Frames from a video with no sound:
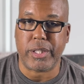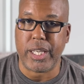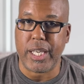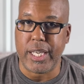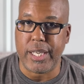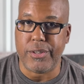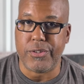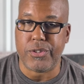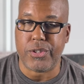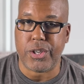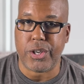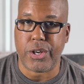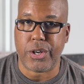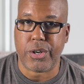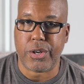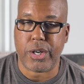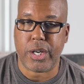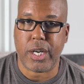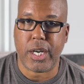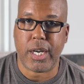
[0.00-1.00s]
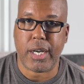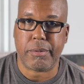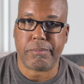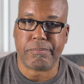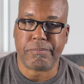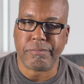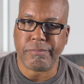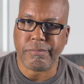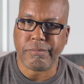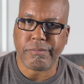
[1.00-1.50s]
easier.
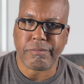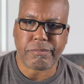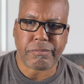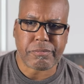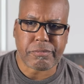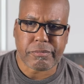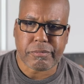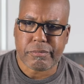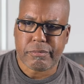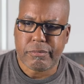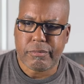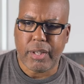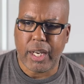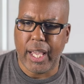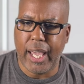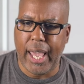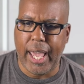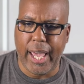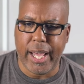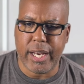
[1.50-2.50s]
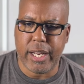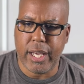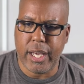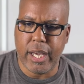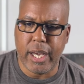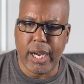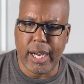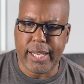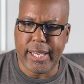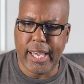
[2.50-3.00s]
And
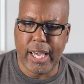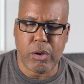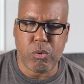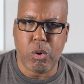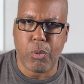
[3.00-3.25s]
again,